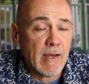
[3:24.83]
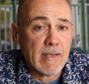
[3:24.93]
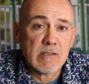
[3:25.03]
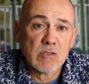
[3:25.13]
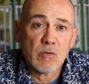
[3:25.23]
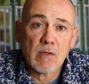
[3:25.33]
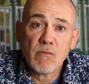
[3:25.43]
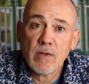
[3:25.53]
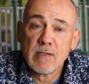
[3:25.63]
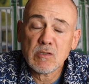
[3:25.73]
He's only
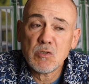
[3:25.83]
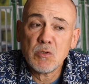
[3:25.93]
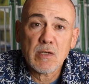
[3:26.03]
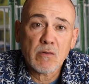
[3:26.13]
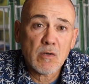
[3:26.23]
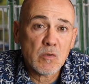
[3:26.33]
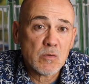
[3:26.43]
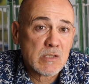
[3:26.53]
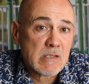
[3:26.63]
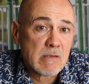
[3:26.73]
faced
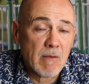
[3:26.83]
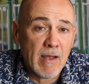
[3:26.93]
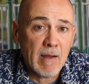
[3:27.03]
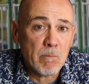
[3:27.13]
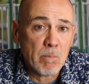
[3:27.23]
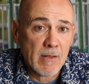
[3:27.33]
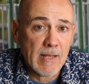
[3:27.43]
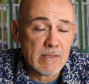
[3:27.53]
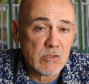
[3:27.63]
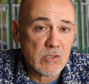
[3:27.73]
2-year-olds
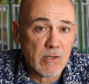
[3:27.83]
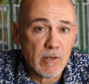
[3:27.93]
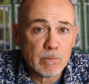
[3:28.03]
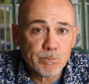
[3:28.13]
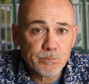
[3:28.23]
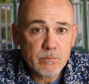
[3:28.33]
last year.